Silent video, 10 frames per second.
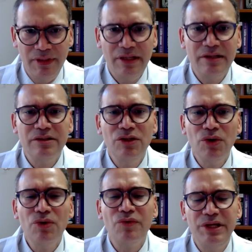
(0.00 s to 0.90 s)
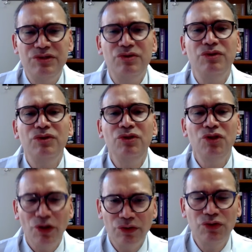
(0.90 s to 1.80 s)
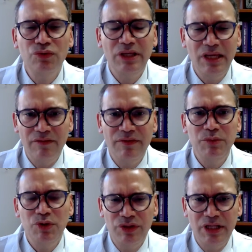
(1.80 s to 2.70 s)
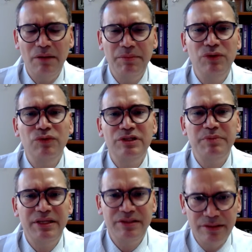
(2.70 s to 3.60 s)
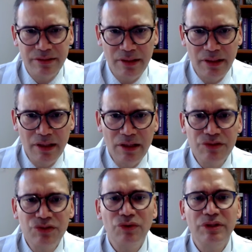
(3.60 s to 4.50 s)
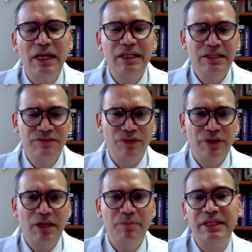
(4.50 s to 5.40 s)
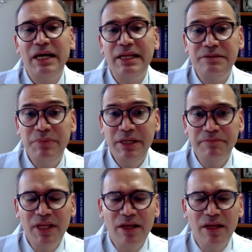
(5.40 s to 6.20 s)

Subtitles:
There is no reason not to give immunotherapy to these patients. So that is for the hepatitis B.